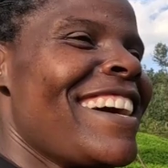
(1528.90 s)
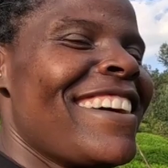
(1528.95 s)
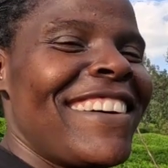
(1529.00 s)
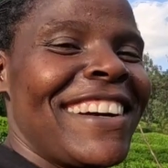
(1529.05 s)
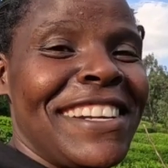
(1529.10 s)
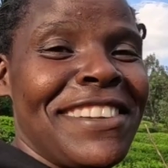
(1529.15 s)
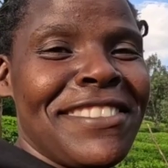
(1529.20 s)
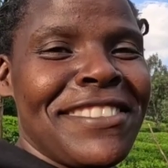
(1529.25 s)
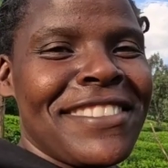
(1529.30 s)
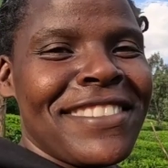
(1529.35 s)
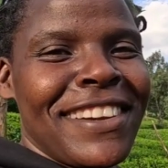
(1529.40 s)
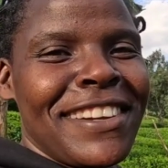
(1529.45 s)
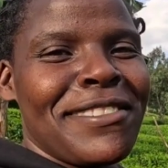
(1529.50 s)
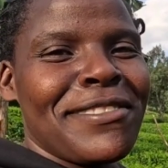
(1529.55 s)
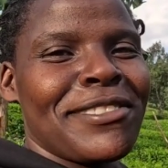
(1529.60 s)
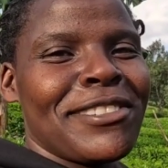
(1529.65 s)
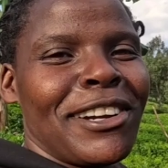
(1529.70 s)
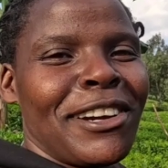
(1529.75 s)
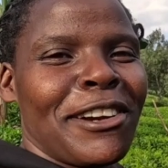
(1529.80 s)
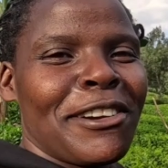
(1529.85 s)
when you try
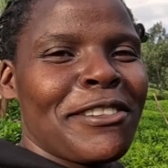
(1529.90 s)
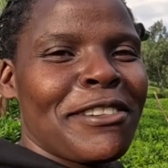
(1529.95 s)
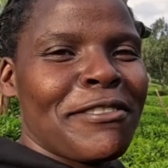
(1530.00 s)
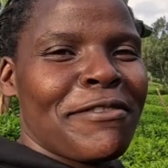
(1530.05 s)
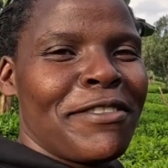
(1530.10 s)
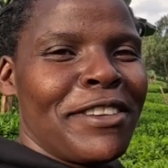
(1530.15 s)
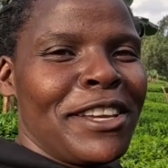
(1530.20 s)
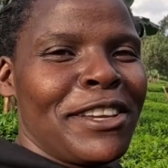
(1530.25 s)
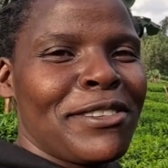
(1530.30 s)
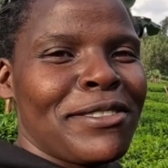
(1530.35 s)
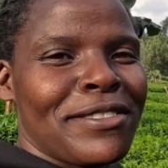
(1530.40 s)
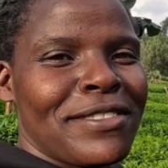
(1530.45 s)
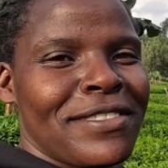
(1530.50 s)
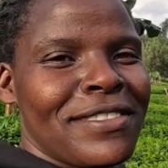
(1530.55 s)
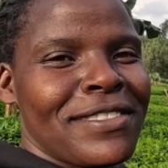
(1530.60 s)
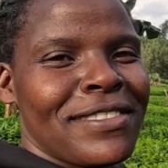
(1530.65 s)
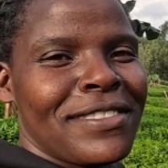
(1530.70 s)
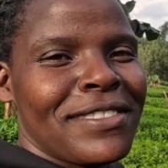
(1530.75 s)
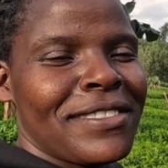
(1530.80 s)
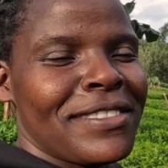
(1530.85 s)
to joke on your
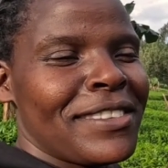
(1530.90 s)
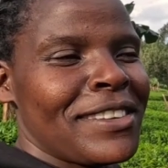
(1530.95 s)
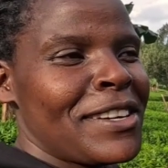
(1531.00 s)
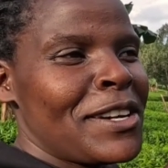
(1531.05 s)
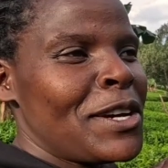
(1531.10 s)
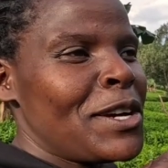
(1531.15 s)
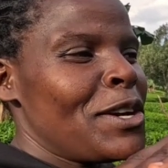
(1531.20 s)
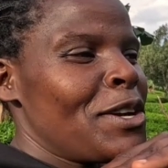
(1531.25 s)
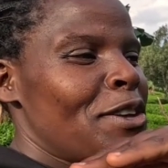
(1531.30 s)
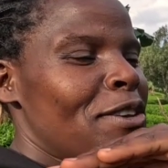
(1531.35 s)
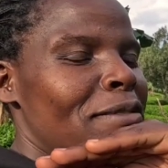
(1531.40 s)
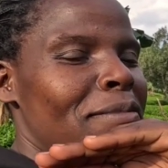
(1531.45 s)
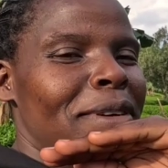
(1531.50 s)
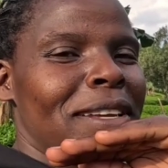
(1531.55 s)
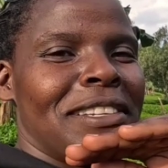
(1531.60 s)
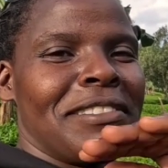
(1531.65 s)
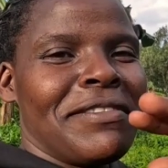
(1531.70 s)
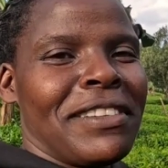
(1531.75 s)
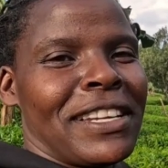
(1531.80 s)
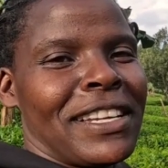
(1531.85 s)
videos you
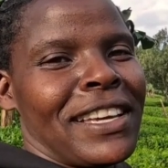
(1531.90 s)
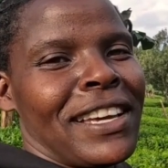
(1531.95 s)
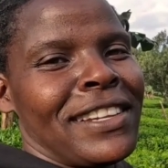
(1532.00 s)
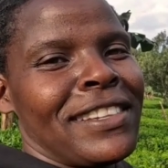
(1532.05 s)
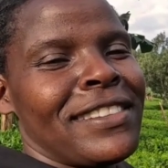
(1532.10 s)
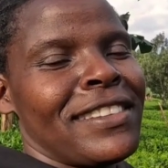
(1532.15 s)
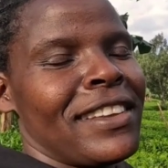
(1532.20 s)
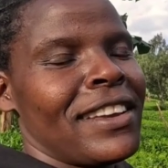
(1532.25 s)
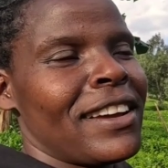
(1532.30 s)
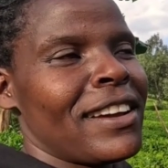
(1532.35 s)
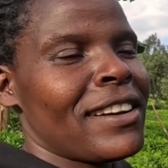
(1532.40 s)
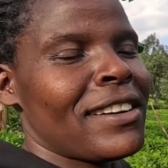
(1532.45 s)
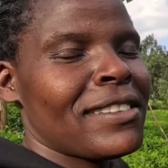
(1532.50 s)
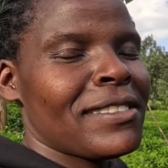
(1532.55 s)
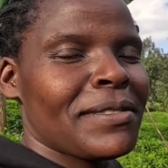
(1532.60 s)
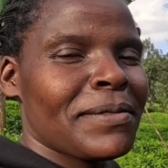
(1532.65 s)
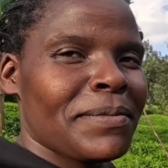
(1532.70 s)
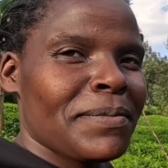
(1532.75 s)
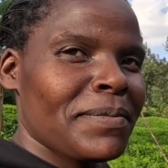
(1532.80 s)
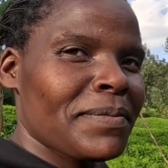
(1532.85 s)
might even get sick
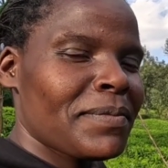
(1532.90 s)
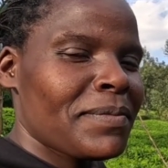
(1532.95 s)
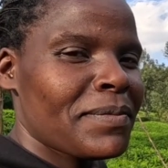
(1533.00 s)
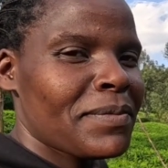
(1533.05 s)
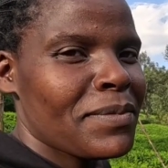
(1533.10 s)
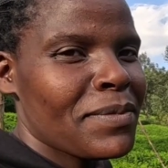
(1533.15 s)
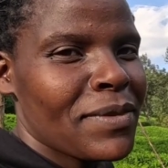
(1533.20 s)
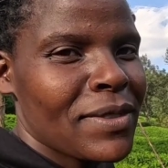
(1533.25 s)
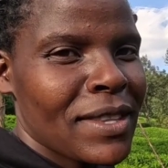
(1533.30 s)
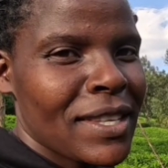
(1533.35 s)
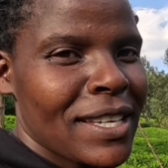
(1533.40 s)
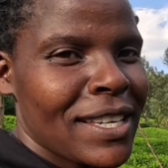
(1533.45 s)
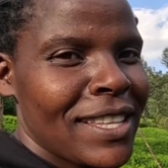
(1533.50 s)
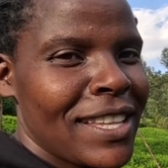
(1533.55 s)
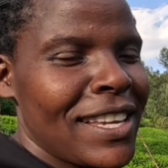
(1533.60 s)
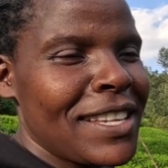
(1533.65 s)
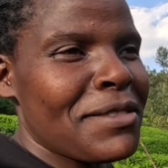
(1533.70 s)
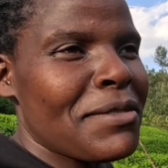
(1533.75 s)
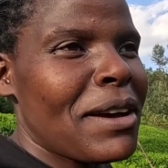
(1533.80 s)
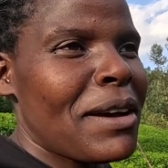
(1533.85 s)

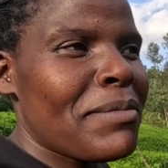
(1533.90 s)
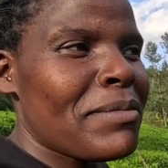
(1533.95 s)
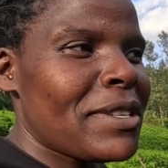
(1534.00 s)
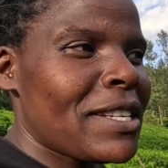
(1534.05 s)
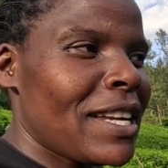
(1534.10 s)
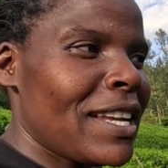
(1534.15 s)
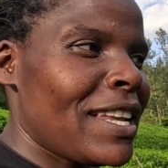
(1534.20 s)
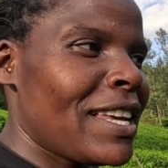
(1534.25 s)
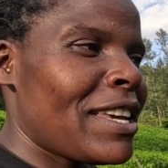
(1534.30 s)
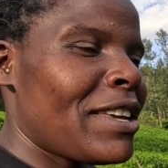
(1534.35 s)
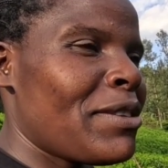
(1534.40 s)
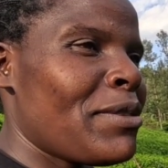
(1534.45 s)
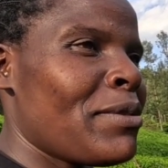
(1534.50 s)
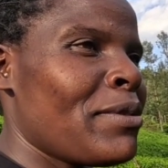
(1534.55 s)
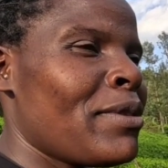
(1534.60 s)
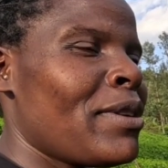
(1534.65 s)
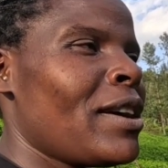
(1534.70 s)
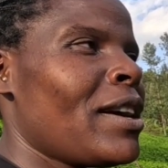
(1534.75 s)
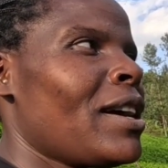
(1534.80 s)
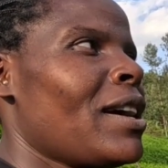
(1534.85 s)
that's why i'm telling
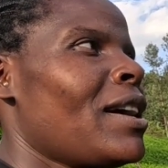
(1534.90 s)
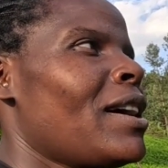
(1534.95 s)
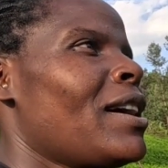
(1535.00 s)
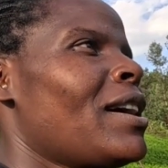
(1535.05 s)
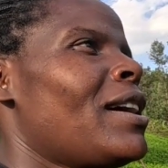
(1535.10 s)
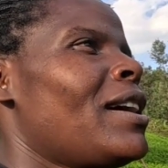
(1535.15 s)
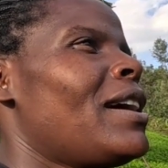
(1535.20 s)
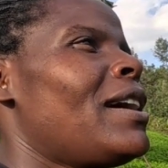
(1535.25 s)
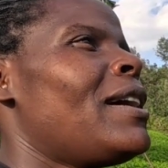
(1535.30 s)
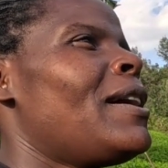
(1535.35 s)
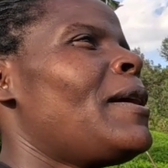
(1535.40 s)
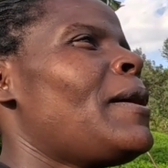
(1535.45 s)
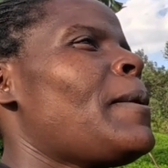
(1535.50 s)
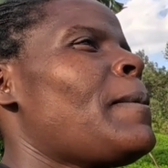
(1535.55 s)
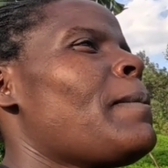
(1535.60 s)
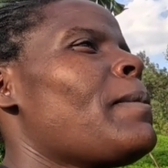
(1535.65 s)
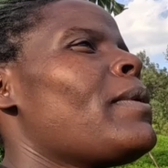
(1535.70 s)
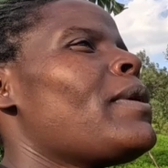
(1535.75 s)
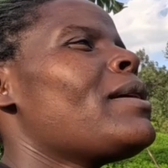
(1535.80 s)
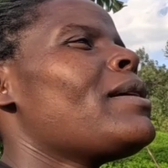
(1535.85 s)
you uh,
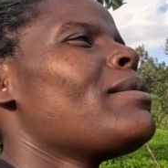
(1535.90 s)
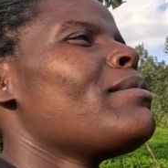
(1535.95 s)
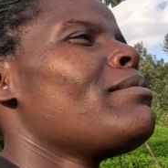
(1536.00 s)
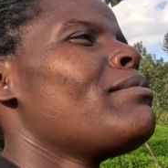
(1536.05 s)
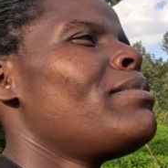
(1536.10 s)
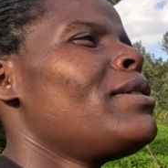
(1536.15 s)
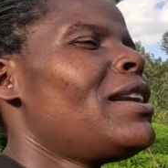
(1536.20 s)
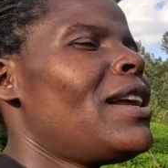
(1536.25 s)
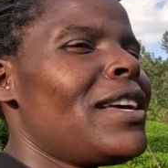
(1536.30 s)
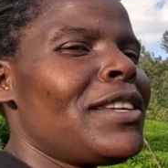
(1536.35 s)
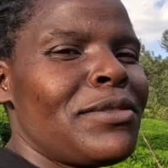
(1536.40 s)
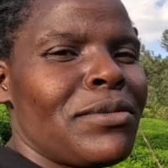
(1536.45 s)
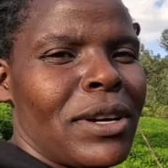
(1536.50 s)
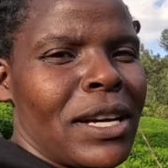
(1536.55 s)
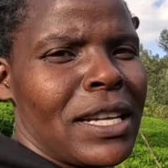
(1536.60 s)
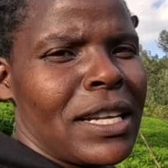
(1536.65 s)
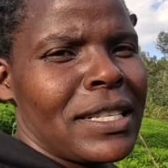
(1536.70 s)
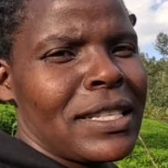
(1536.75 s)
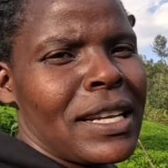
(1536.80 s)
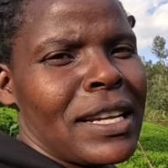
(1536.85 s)
be nice to
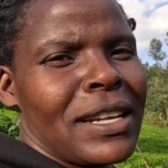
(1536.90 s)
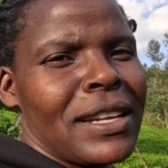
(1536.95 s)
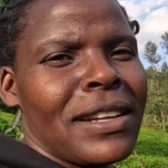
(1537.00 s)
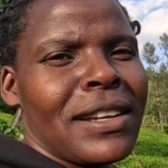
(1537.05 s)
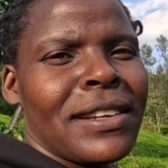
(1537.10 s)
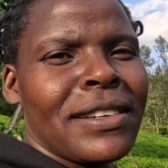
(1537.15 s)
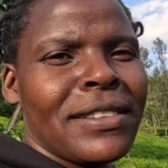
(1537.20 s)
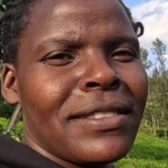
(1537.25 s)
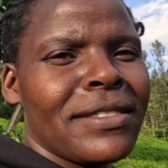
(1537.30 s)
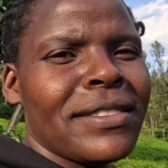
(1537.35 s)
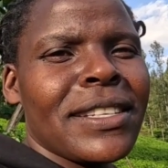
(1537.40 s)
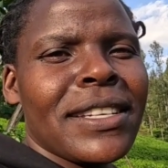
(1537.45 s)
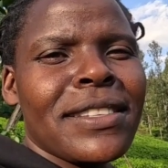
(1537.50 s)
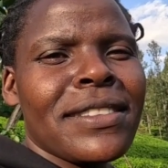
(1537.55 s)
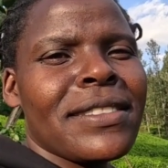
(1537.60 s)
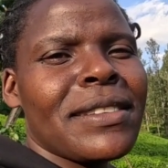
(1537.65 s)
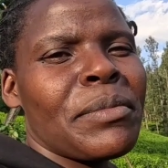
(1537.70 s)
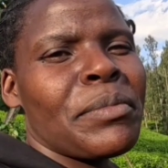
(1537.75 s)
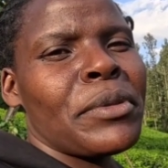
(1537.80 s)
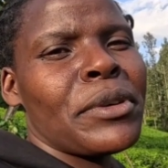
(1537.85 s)
others and uh,
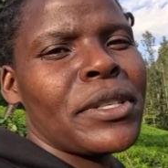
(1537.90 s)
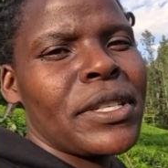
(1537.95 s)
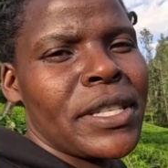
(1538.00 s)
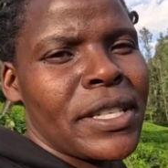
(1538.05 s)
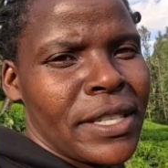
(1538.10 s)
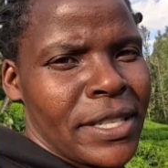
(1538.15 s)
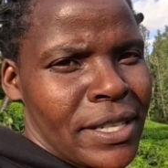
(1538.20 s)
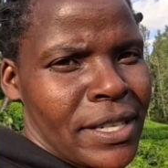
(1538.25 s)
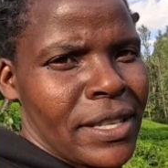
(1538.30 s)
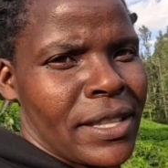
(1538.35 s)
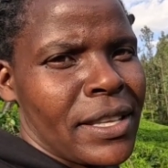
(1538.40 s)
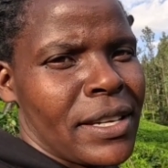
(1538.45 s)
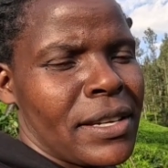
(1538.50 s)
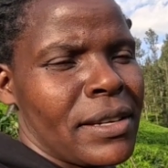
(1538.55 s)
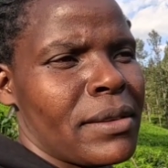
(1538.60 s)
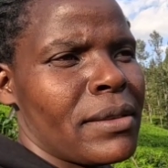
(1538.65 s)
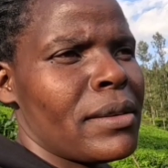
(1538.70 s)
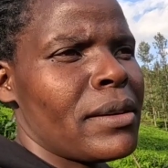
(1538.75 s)
just support each other